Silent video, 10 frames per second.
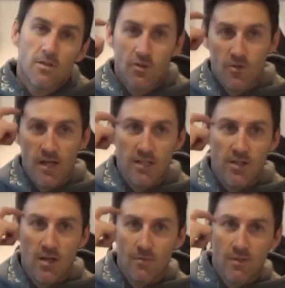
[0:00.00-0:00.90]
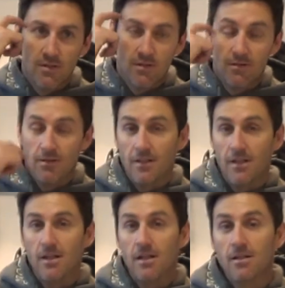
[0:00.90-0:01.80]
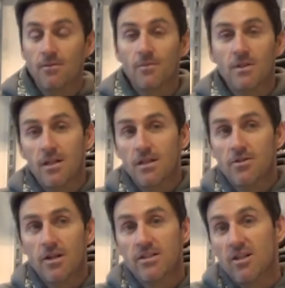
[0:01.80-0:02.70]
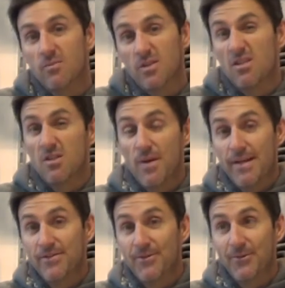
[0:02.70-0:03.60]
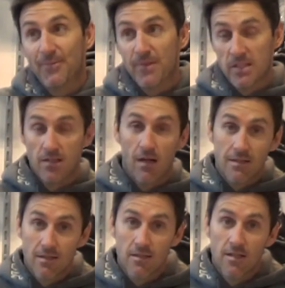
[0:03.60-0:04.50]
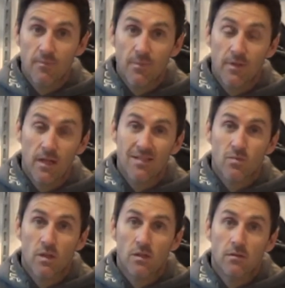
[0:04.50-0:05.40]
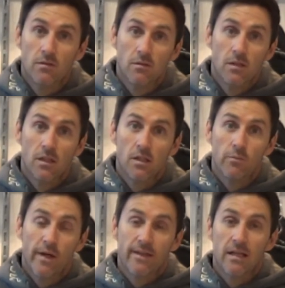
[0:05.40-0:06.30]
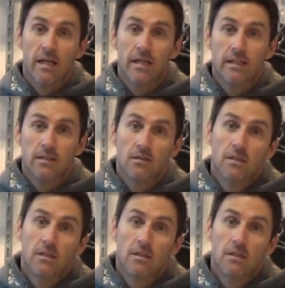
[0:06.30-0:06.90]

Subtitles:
Straight jumps. Straight jumps depends on the size of the jump as well, and the landing,